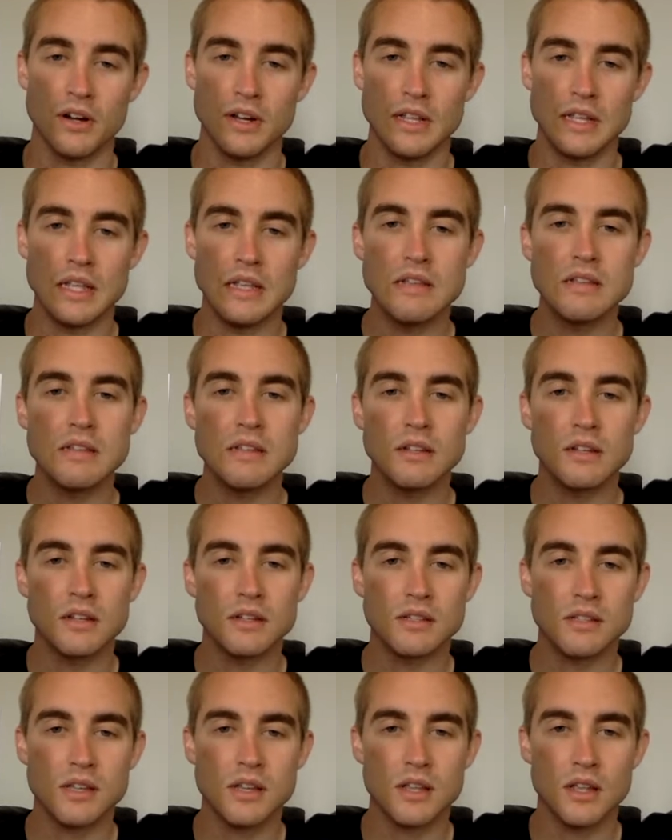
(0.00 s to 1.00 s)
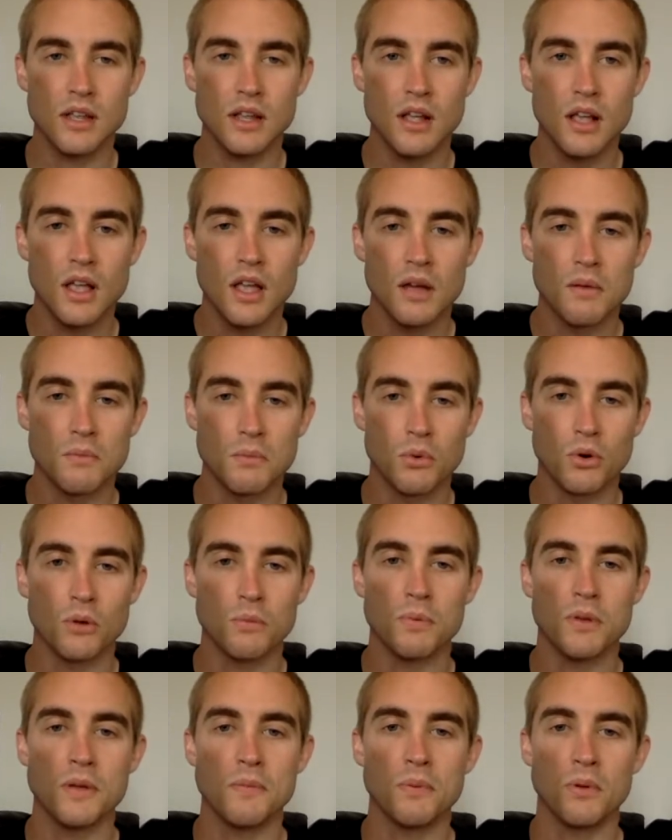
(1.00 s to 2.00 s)
it. Easy to see
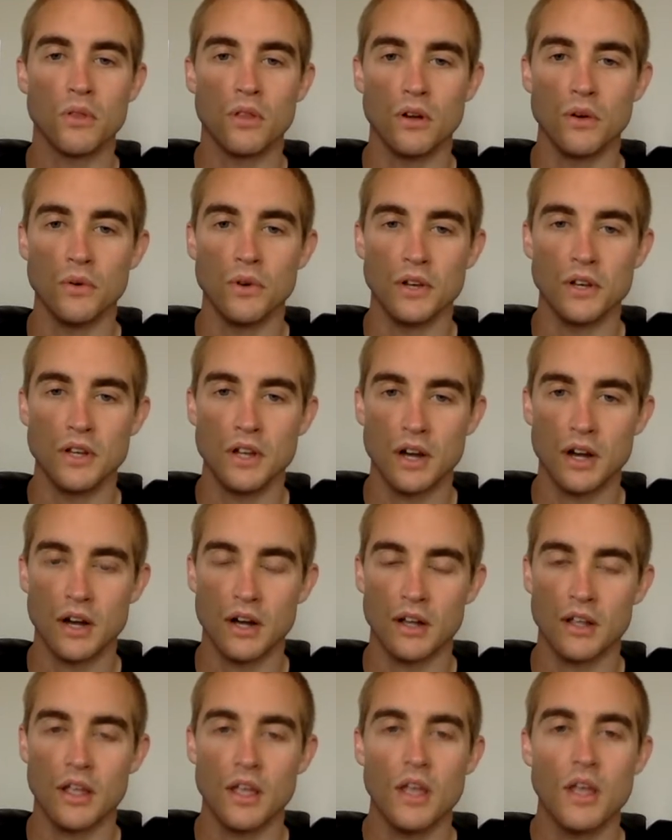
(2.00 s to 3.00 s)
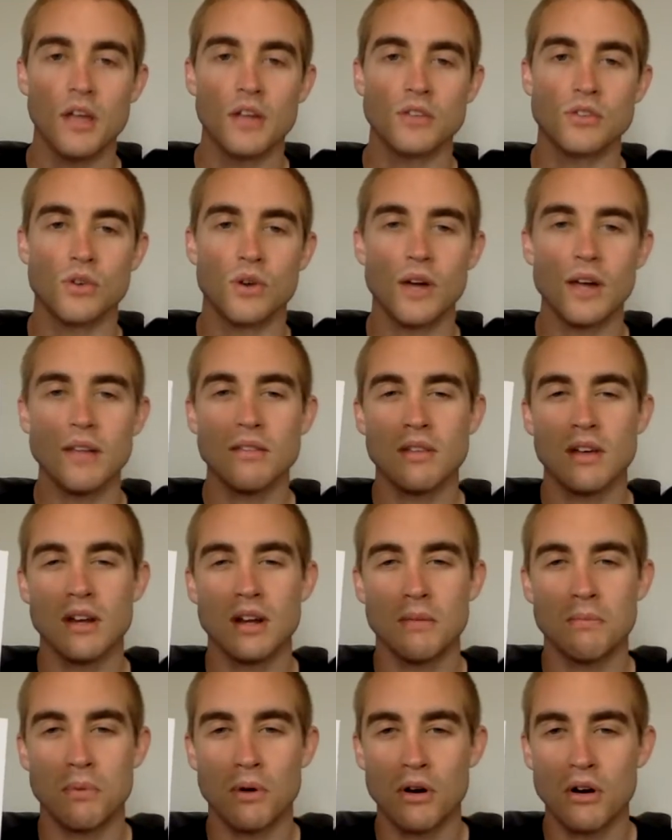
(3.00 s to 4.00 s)
more people own a dog. So I thought
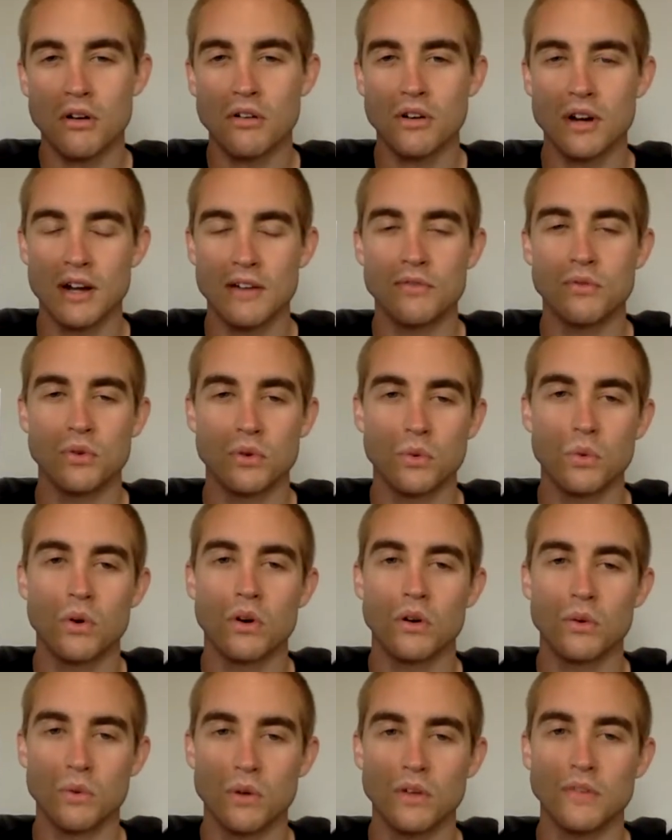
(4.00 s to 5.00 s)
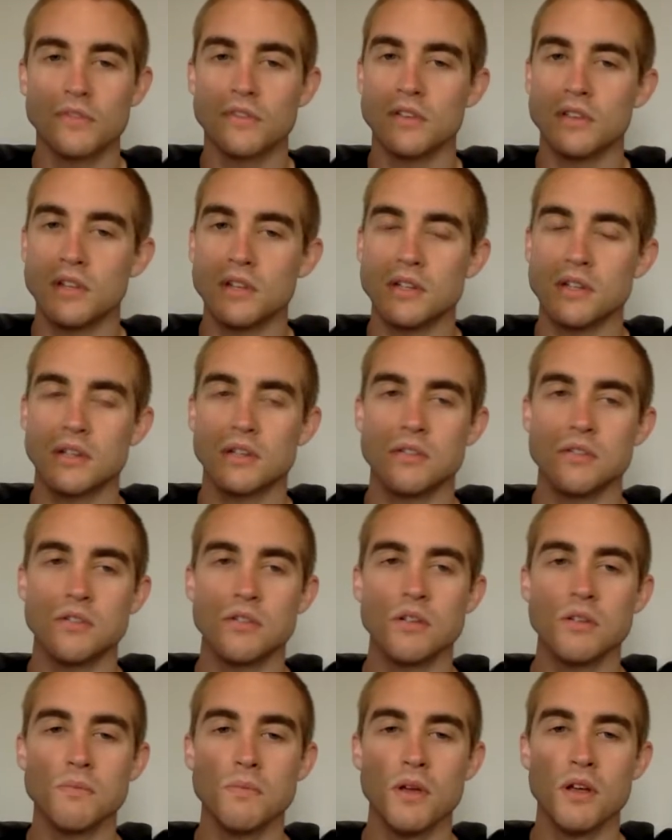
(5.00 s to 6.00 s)
a bar graph would work well for this because
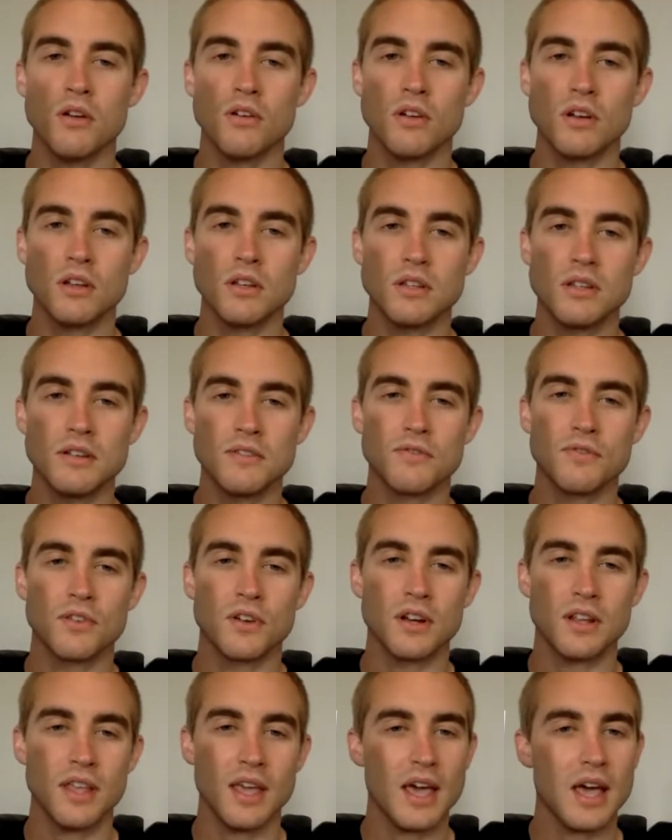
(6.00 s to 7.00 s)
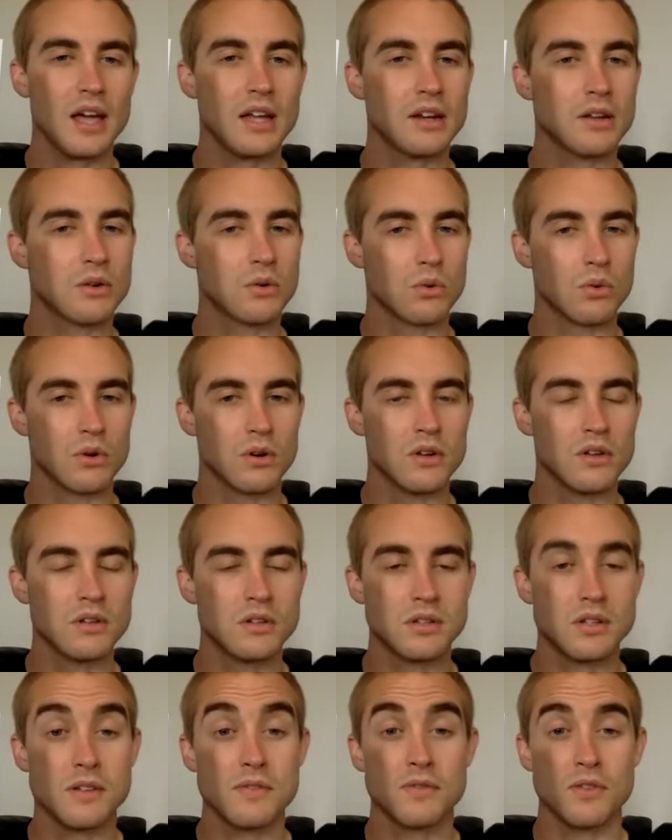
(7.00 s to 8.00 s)
you're comparing different
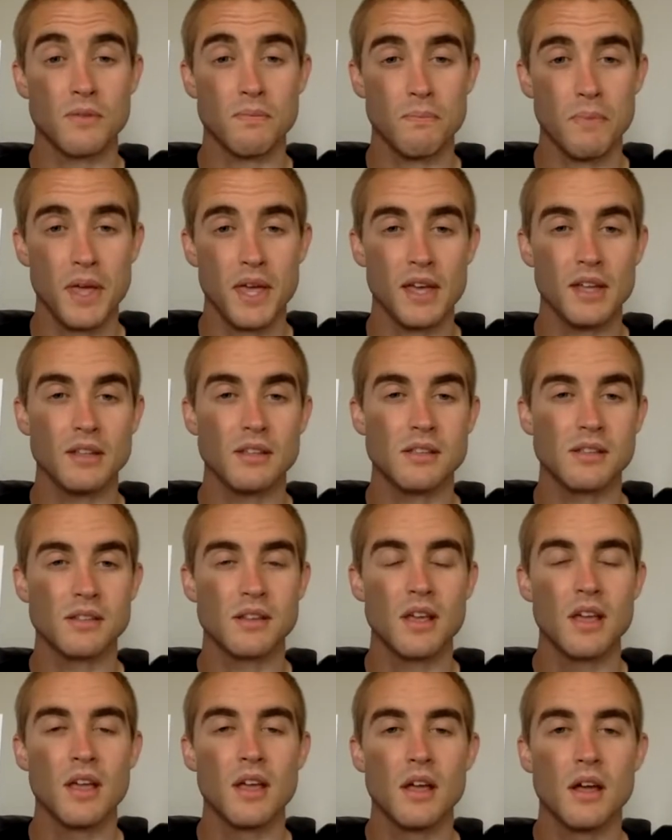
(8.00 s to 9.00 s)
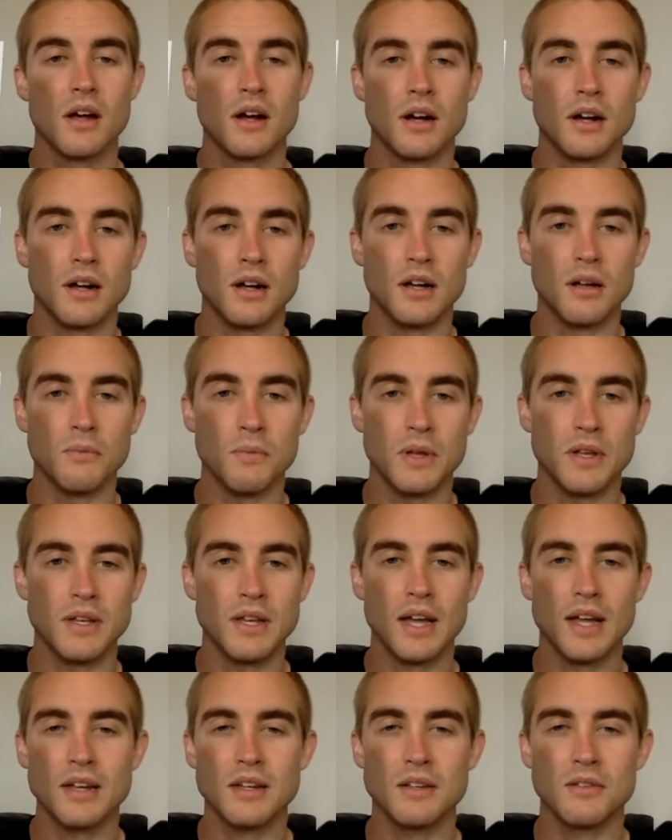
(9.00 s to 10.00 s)
categories, different pets, and
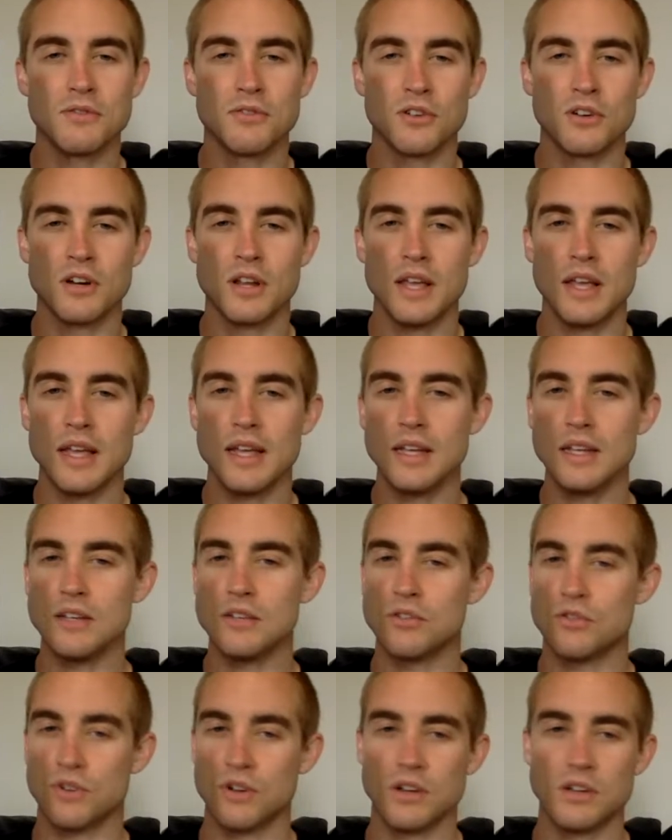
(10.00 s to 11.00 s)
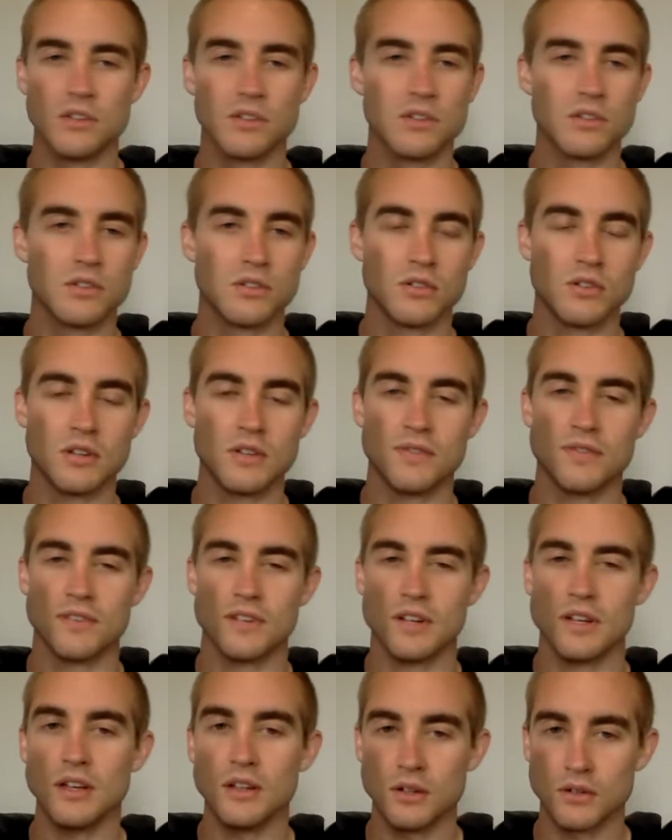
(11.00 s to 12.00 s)
not different age ranges or
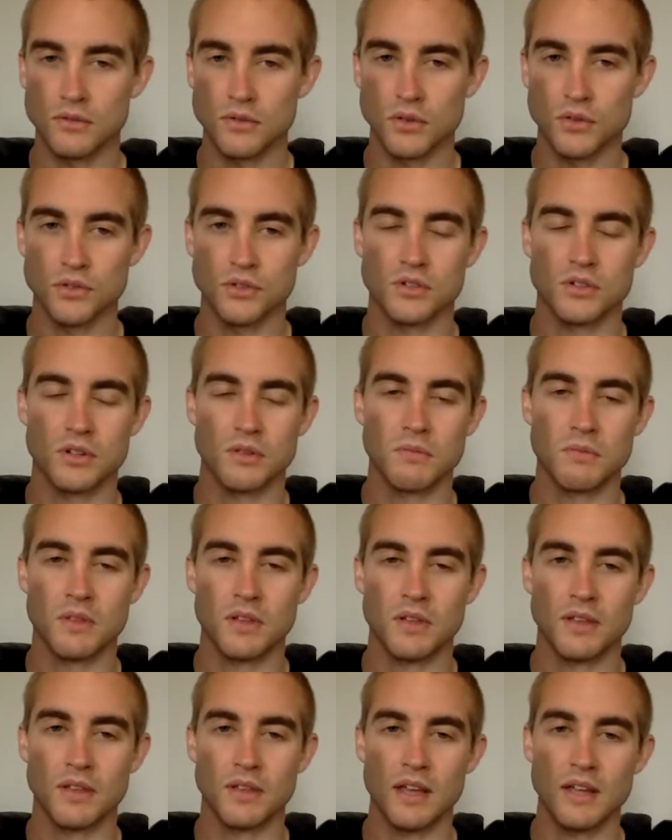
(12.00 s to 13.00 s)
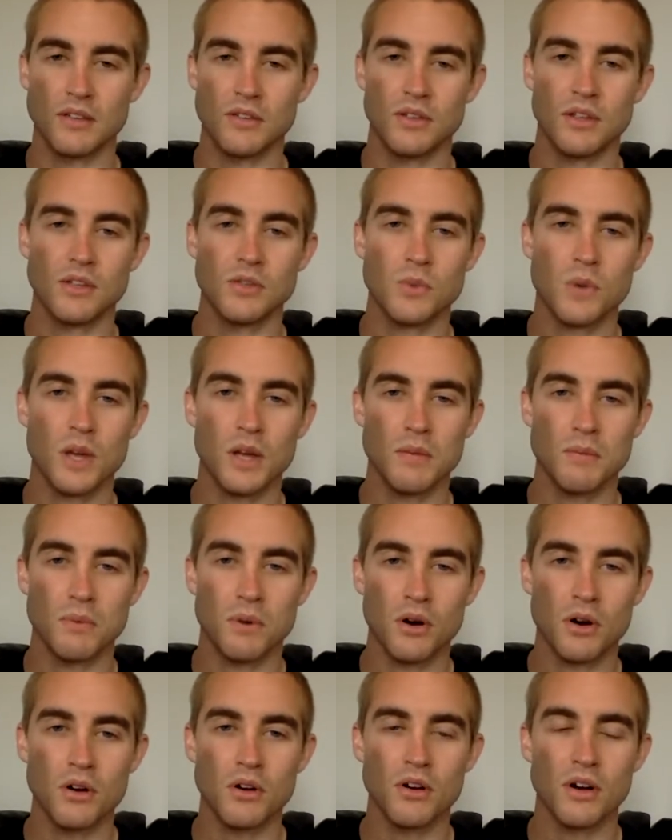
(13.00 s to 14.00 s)
different intervals or something like that. So that's why a
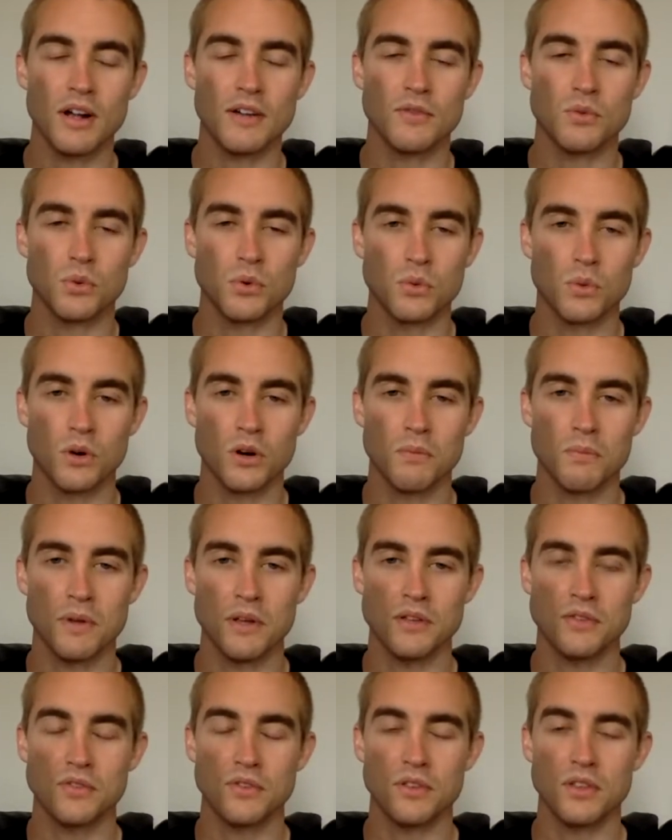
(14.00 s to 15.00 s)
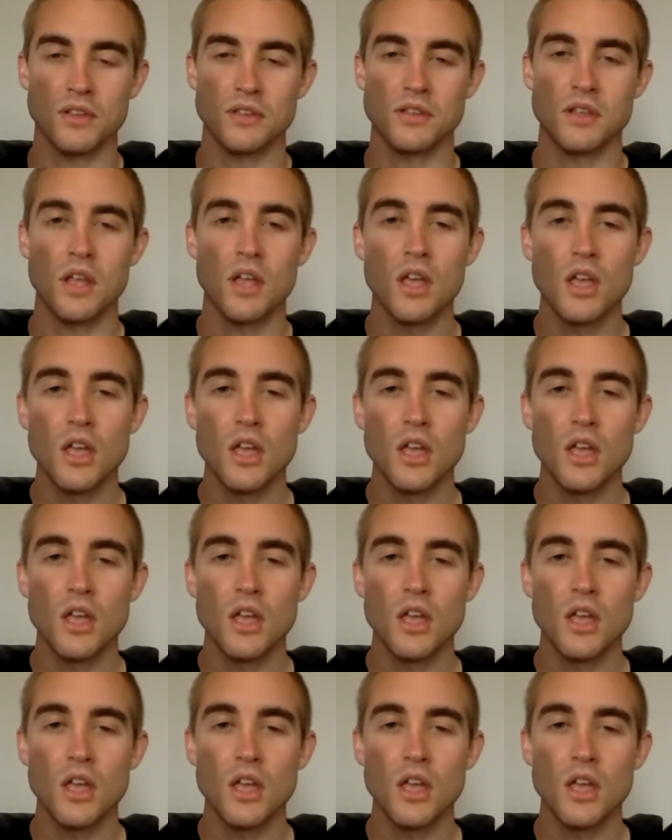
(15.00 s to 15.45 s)
bar graph would work best for this.